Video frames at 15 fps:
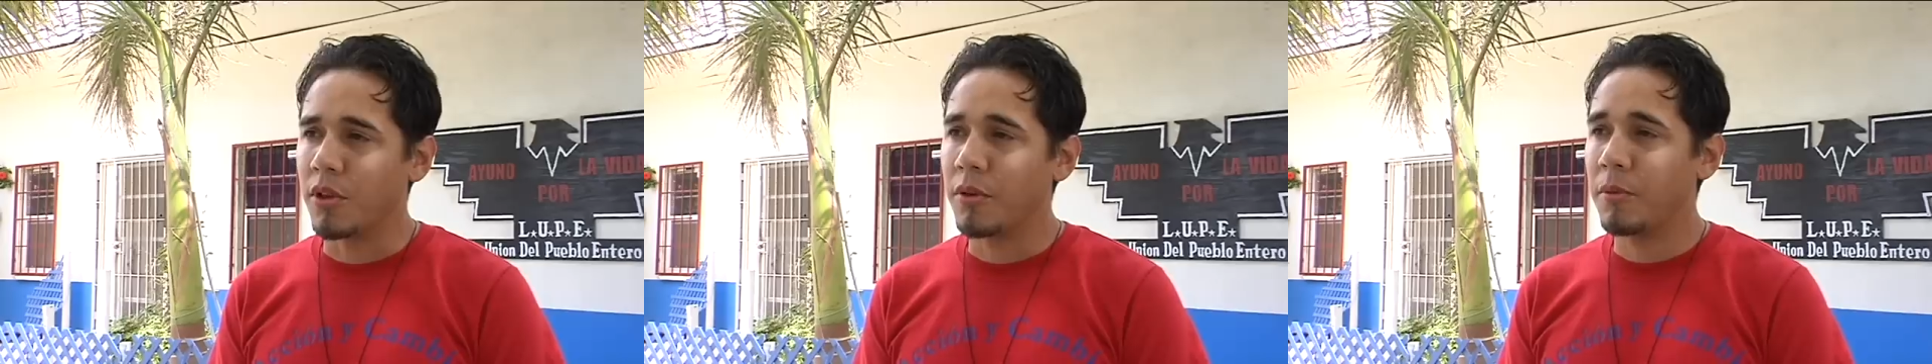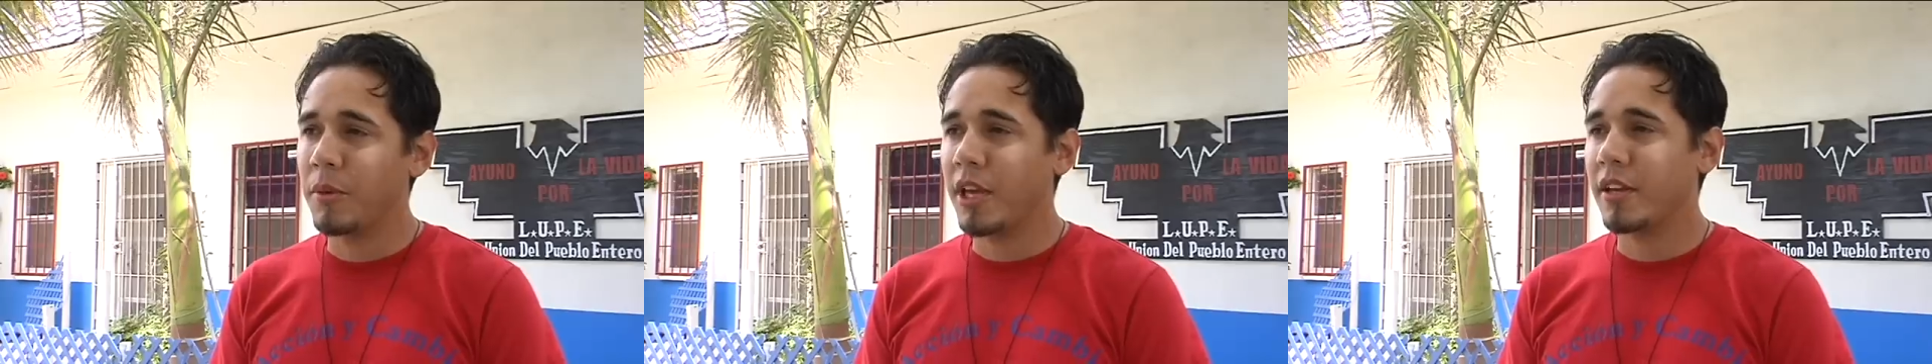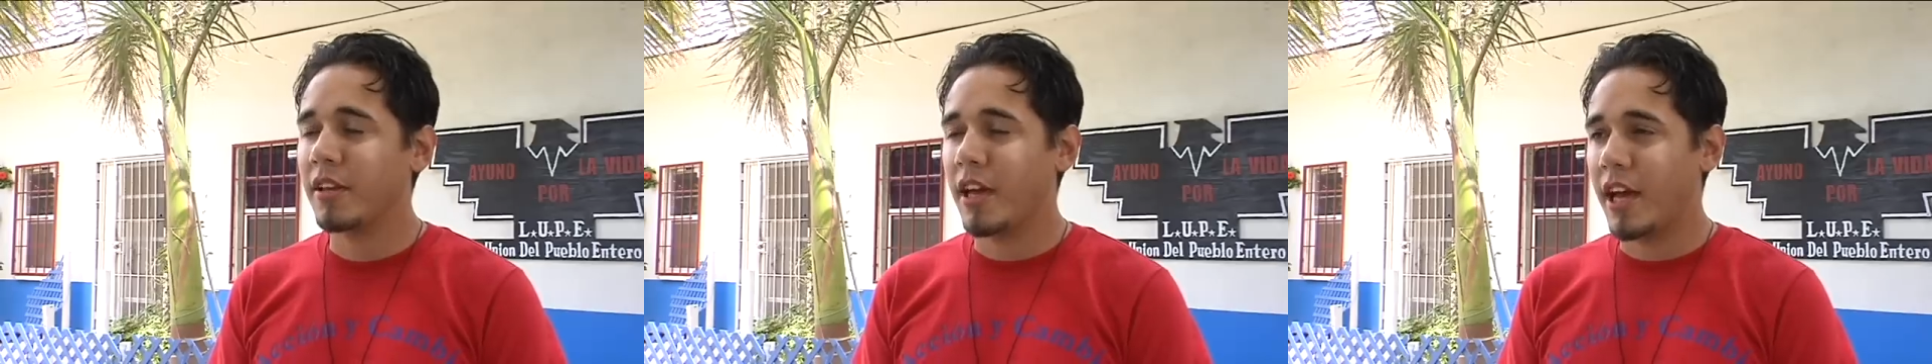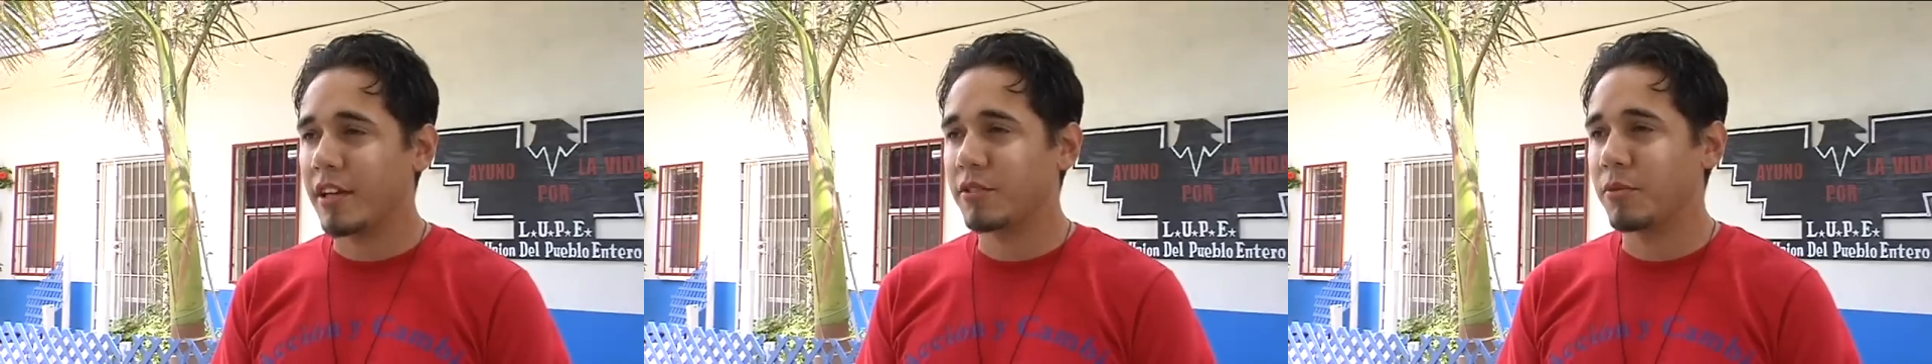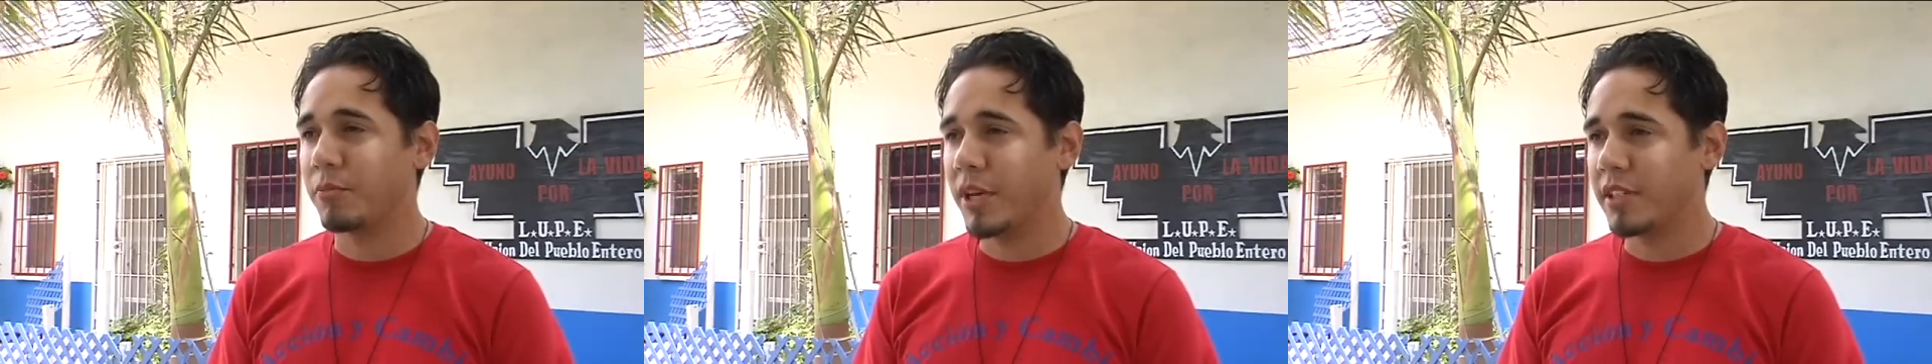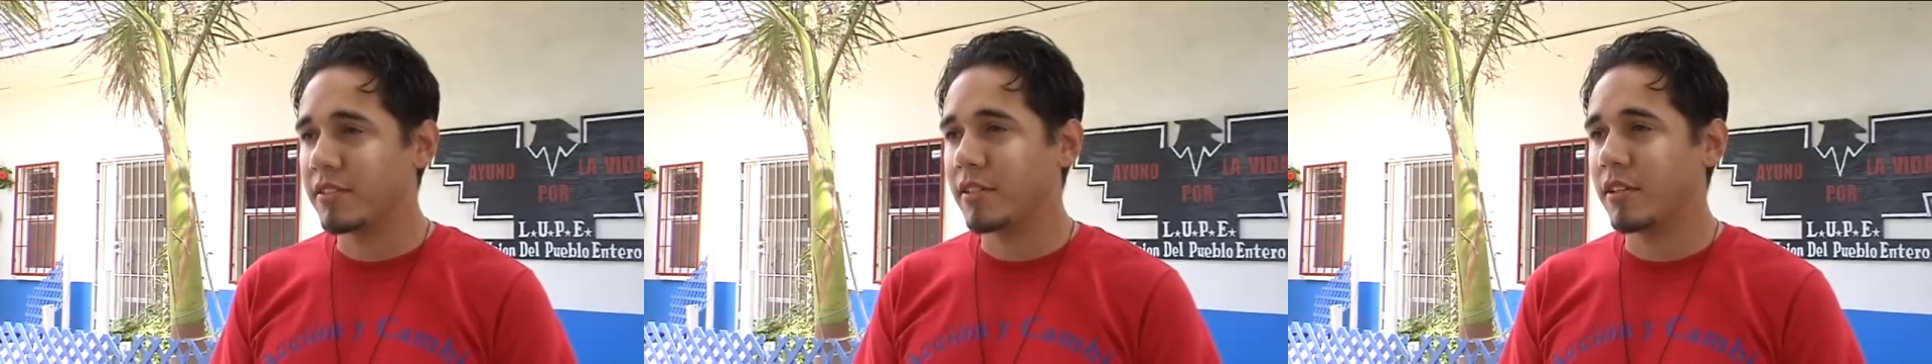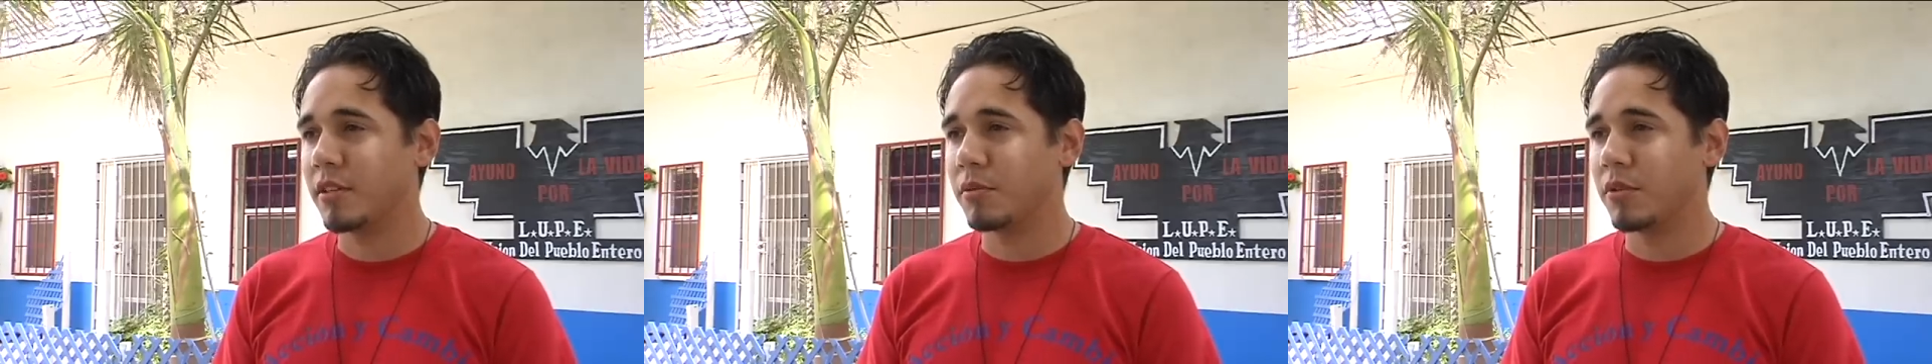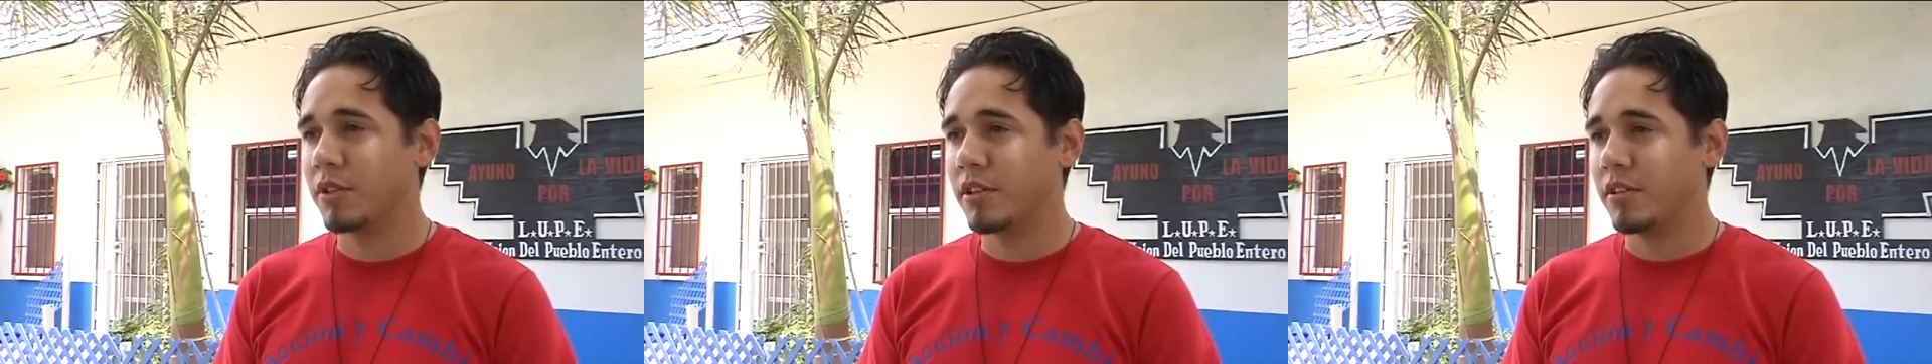the Humane Act basically
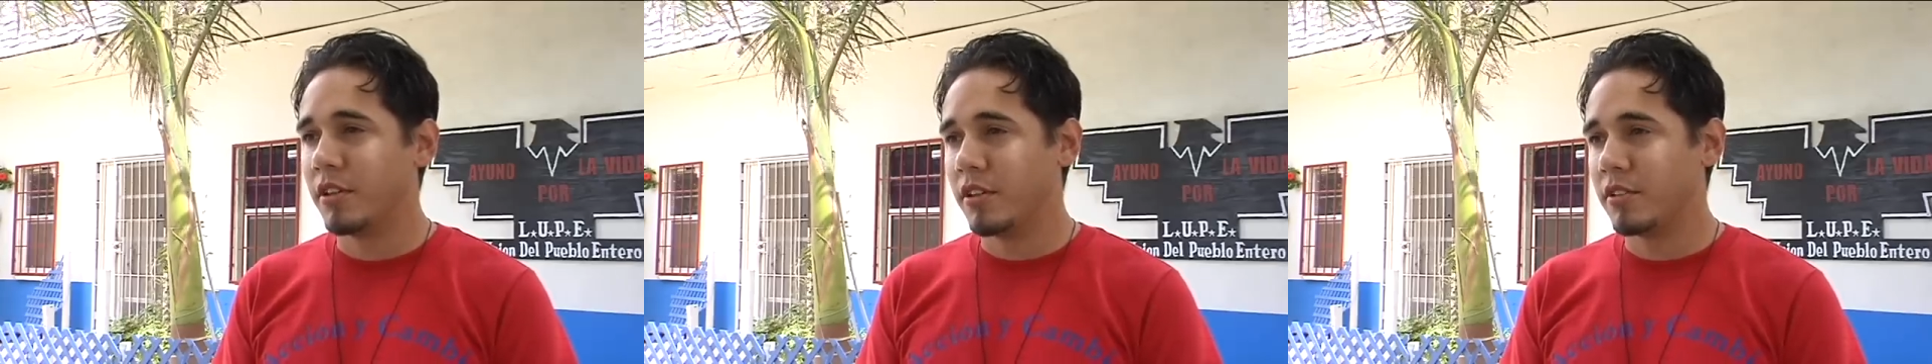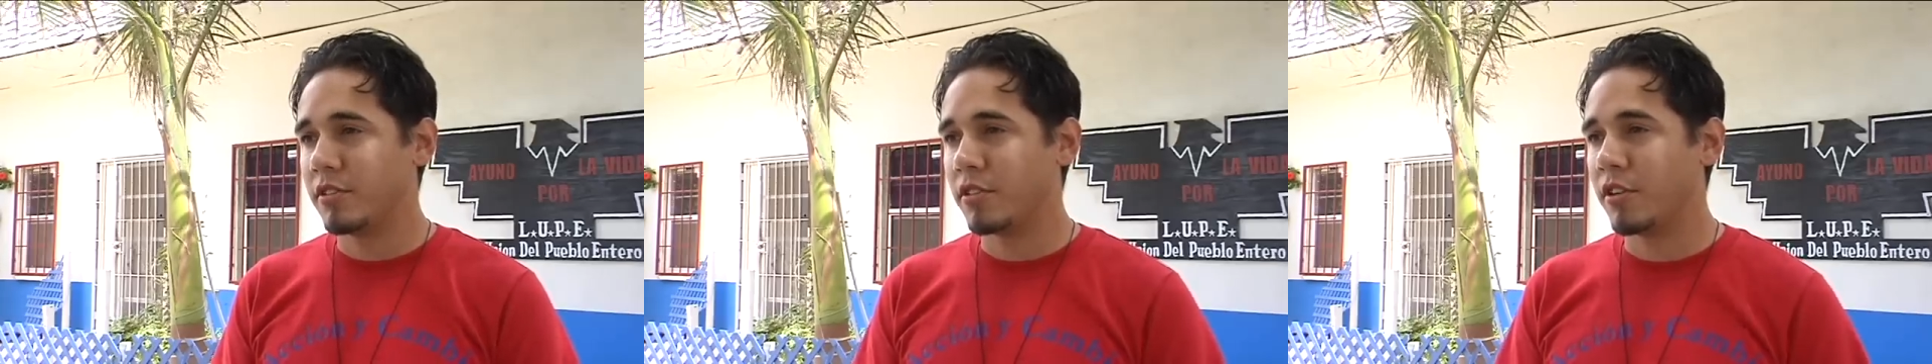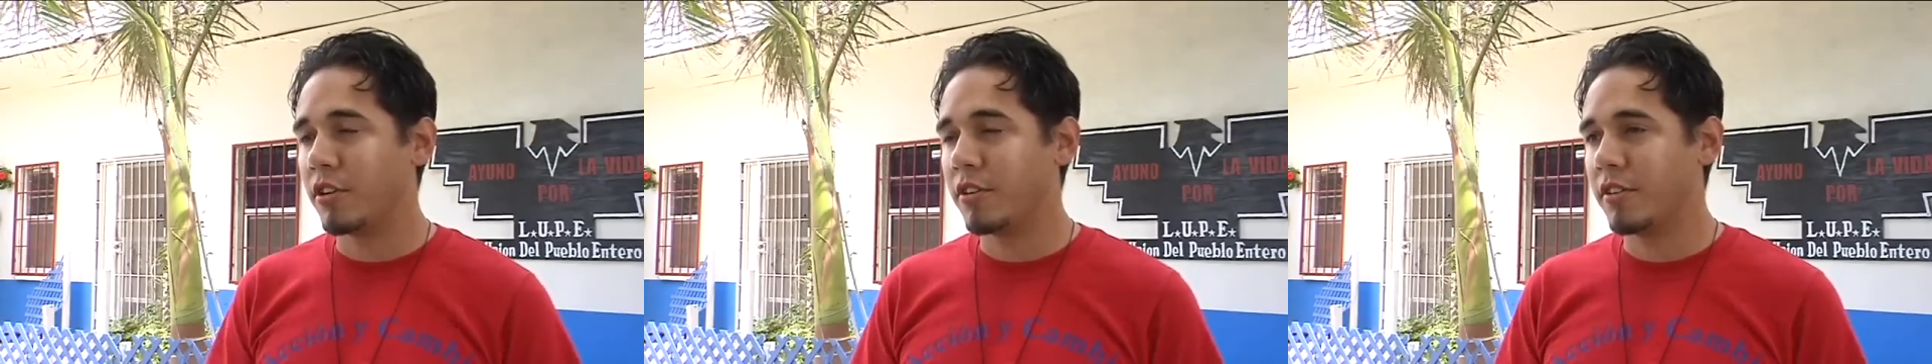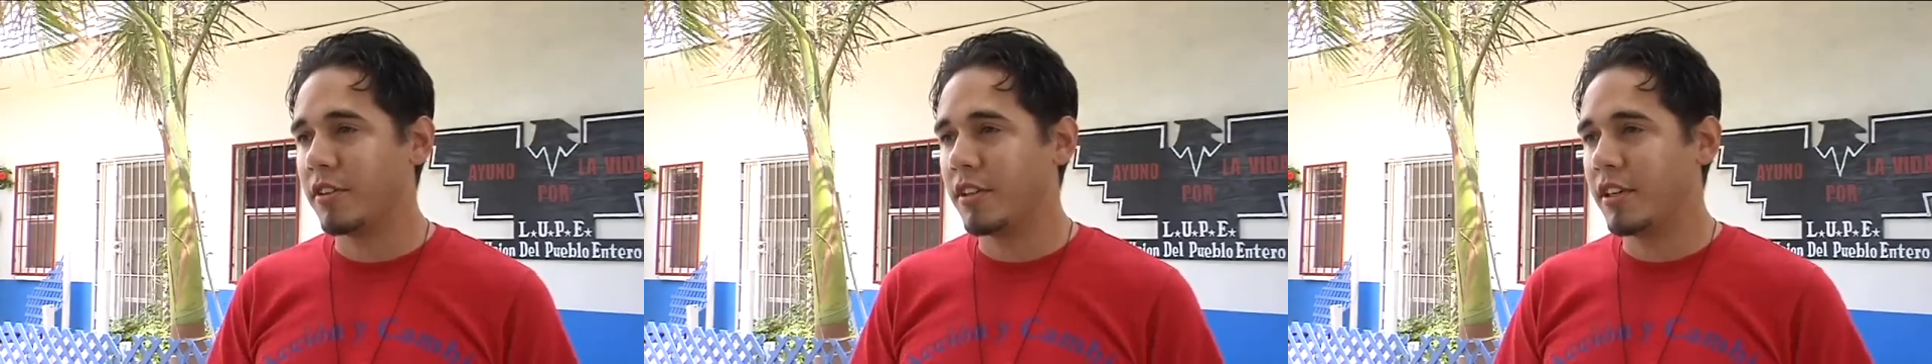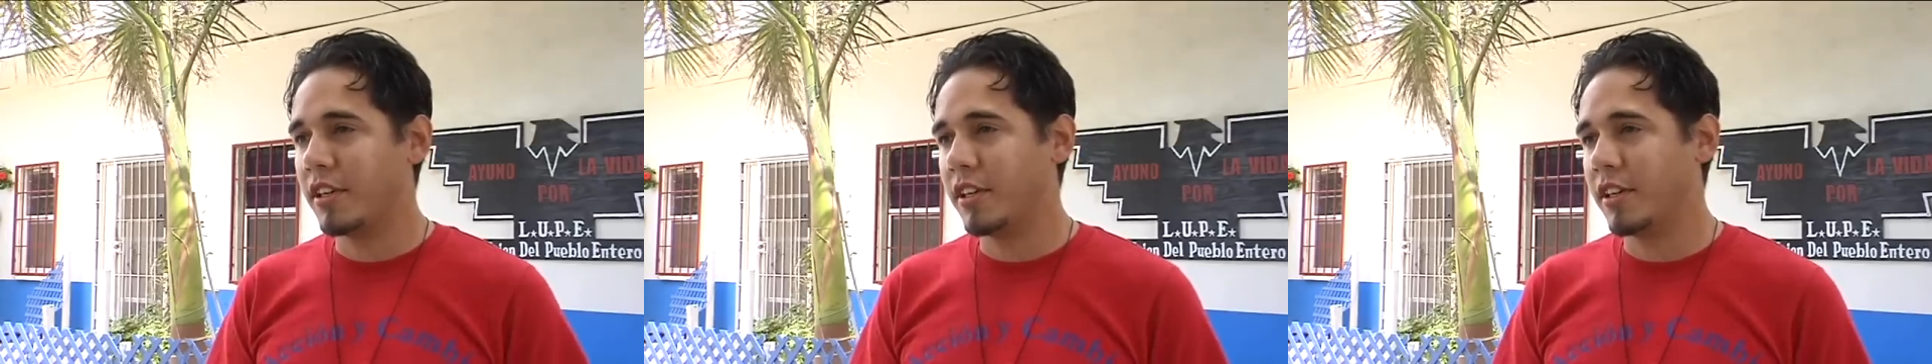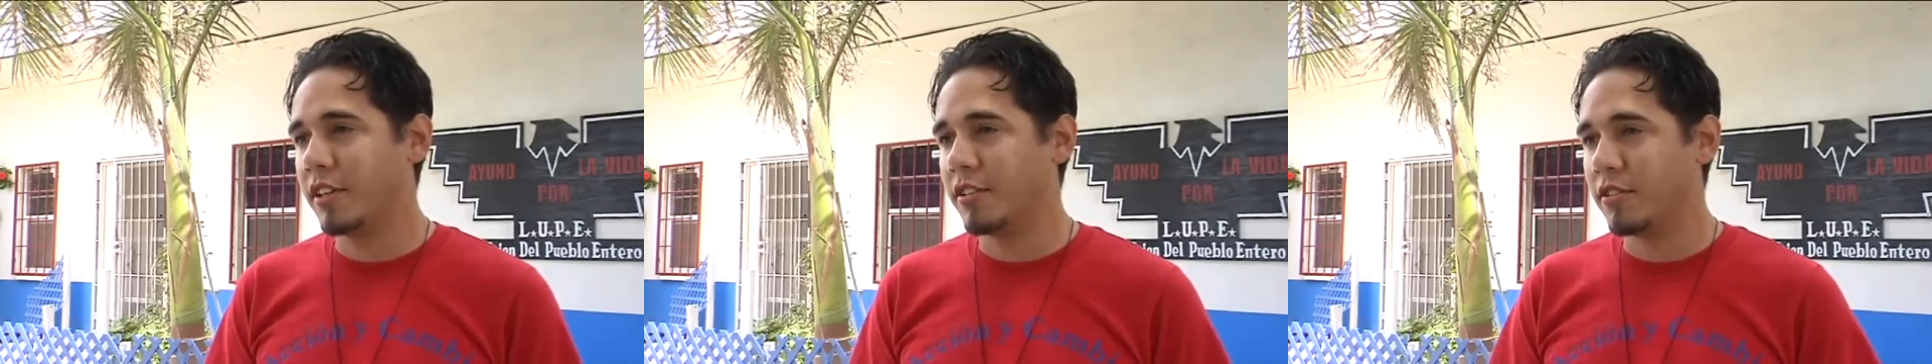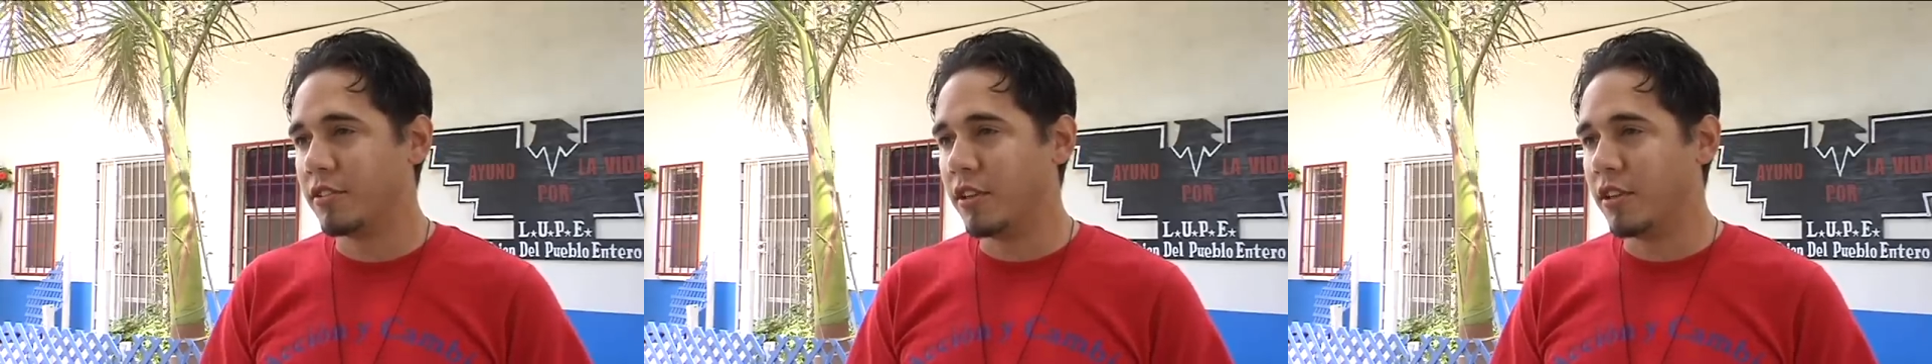would turn the,